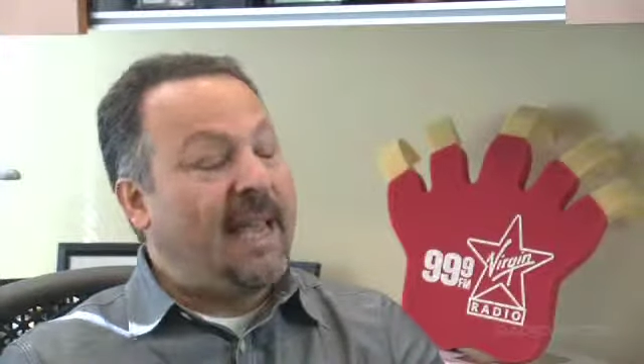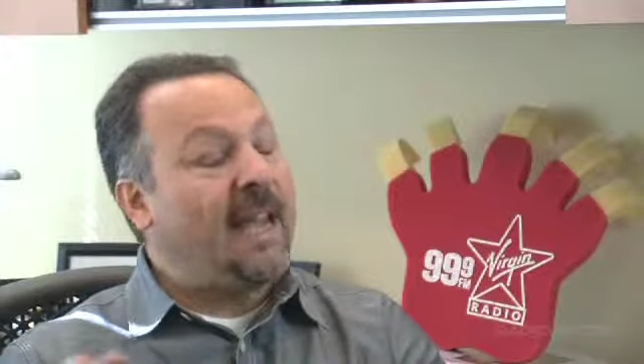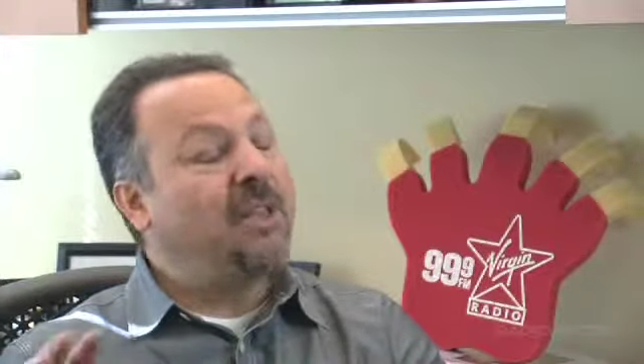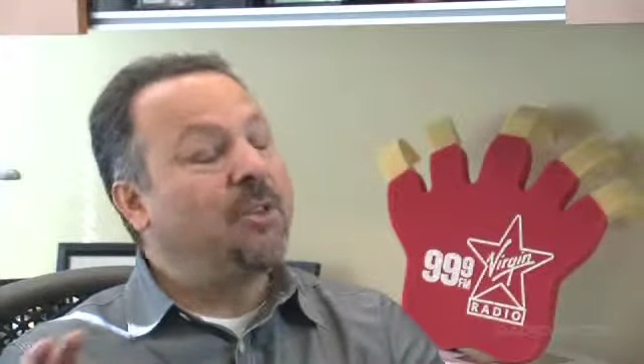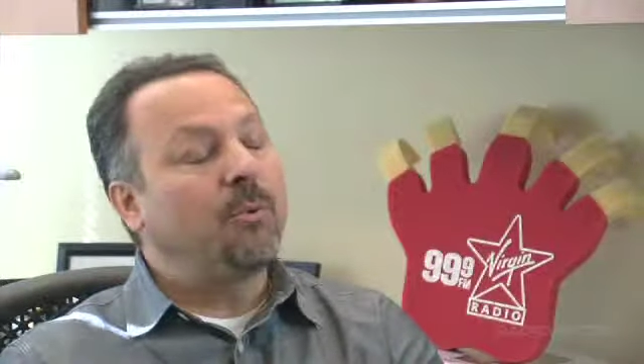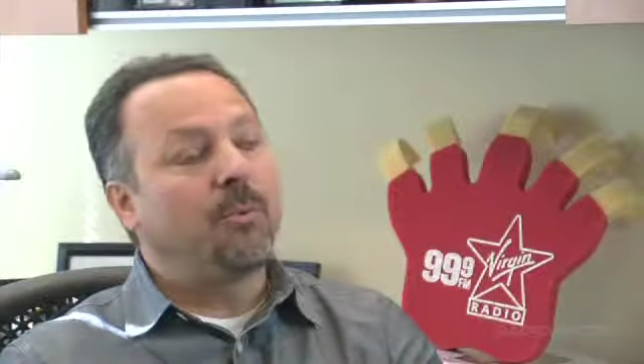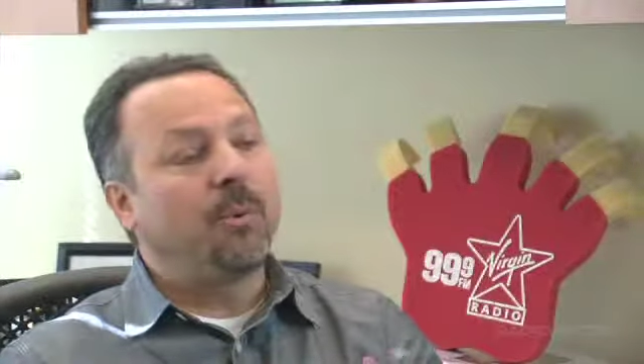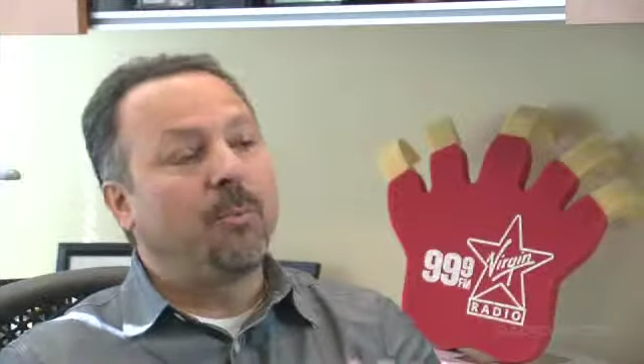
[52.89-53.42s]

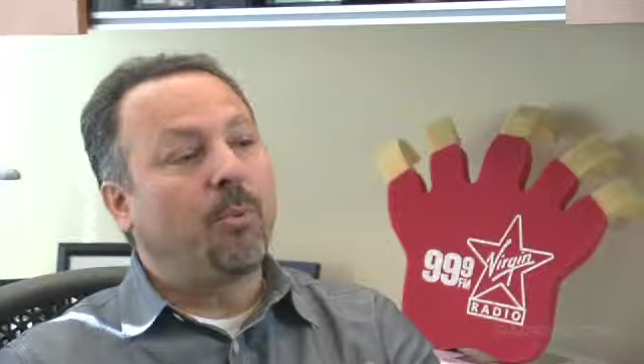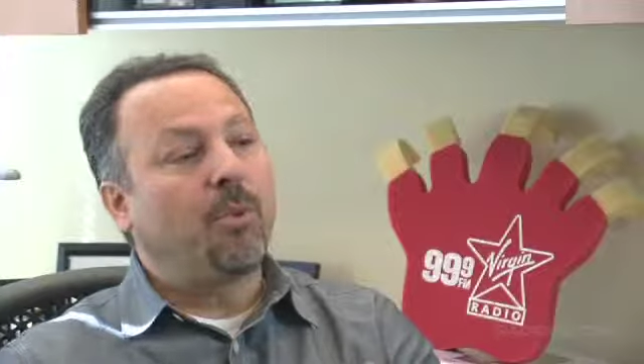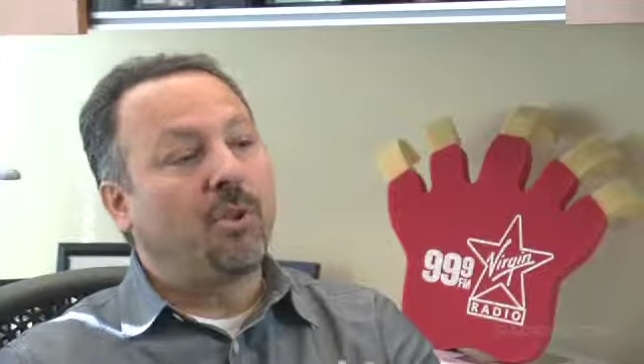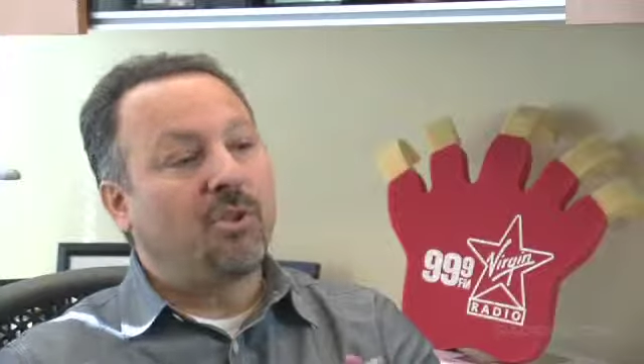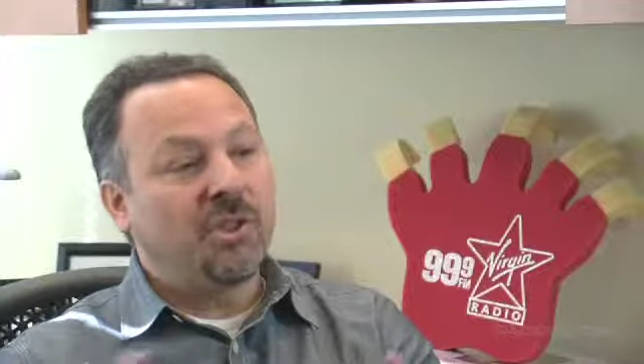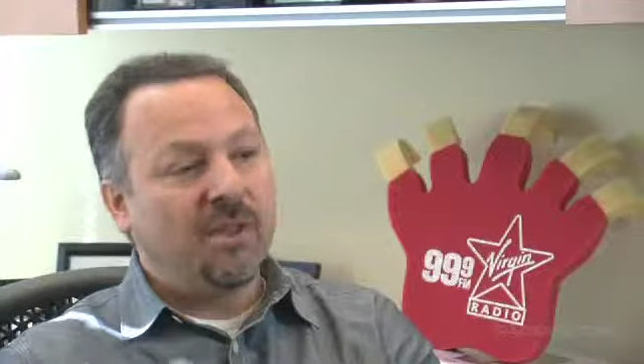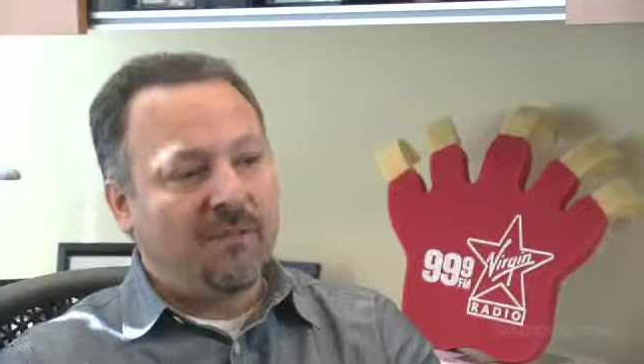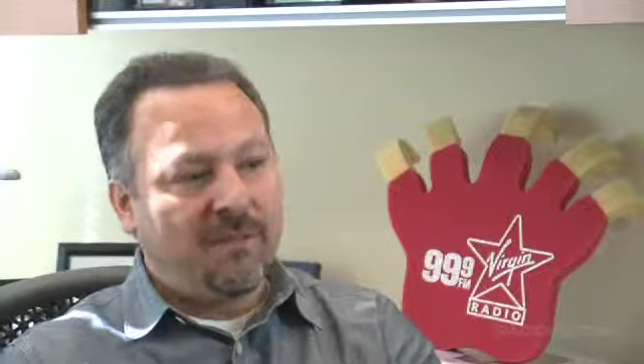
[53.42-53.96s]
annual
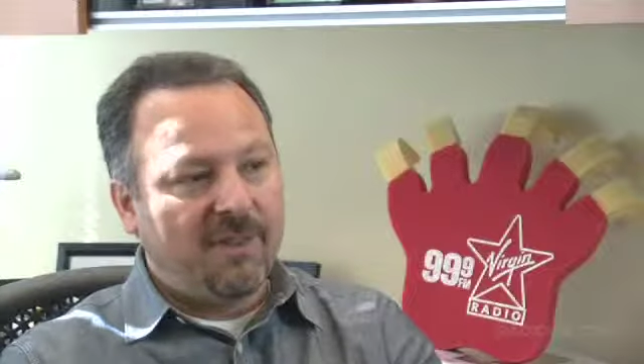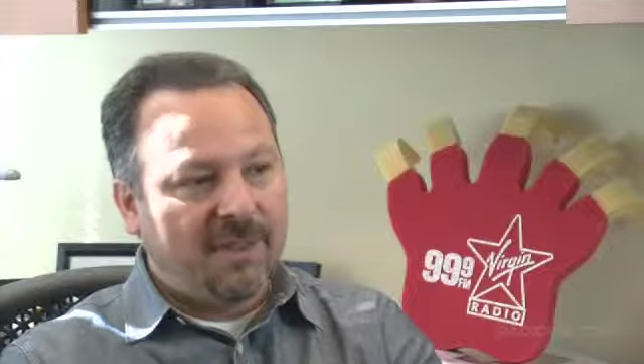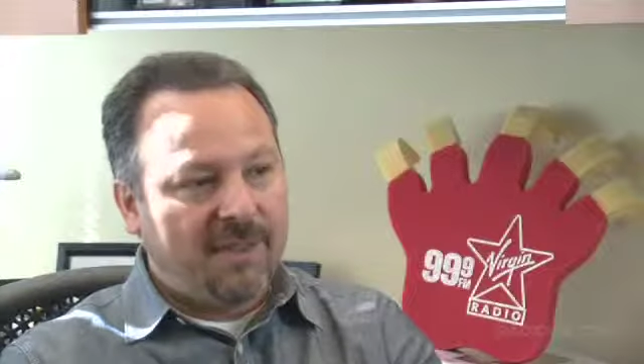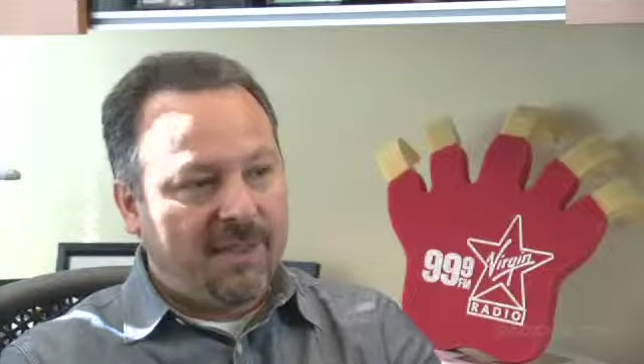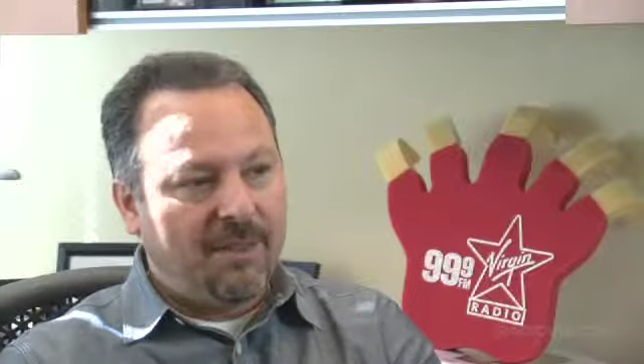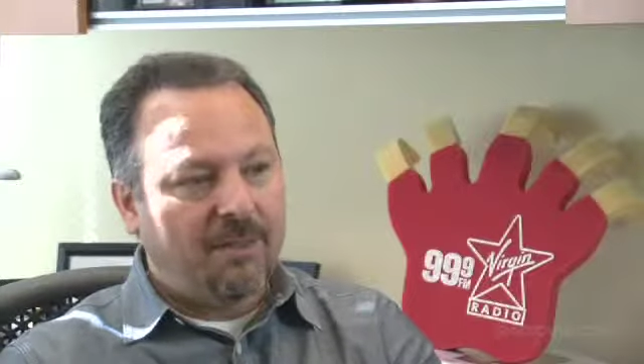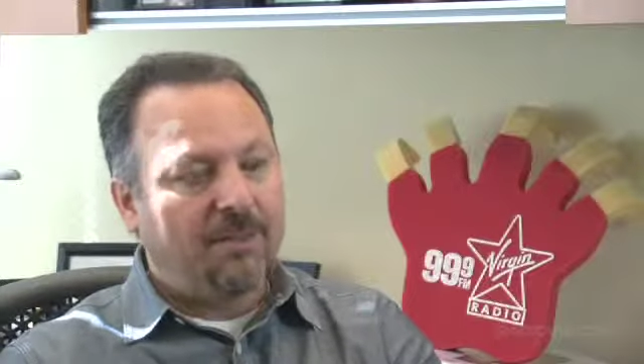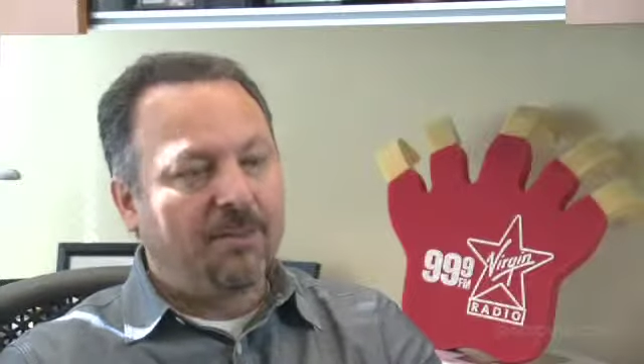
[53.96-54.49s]
reports on
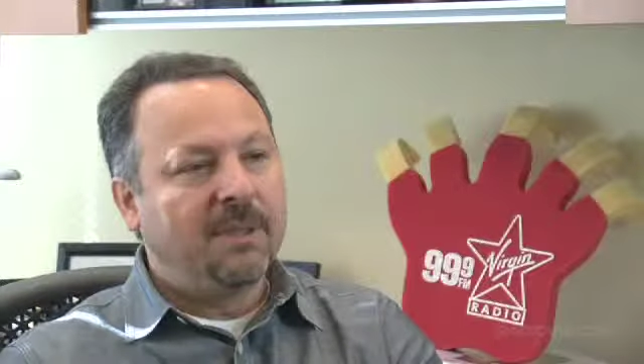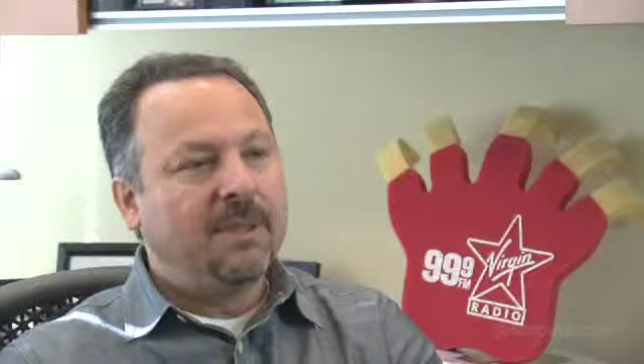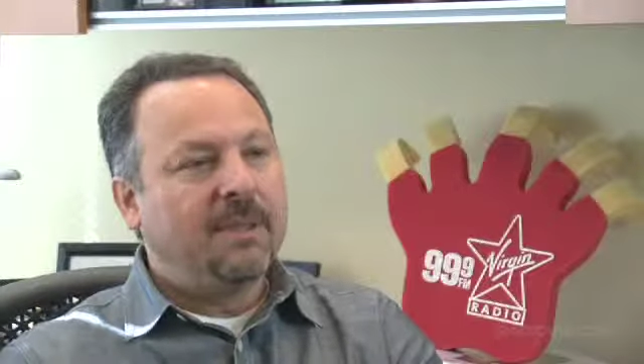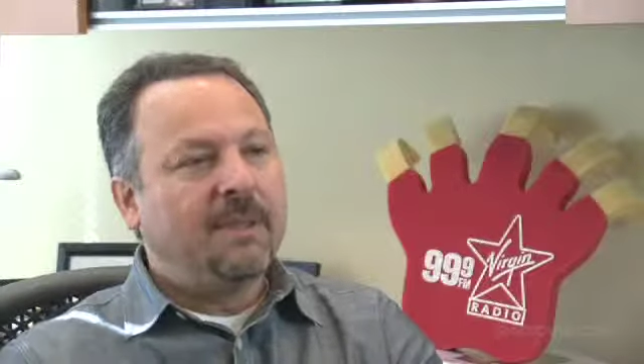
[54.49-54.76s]
video.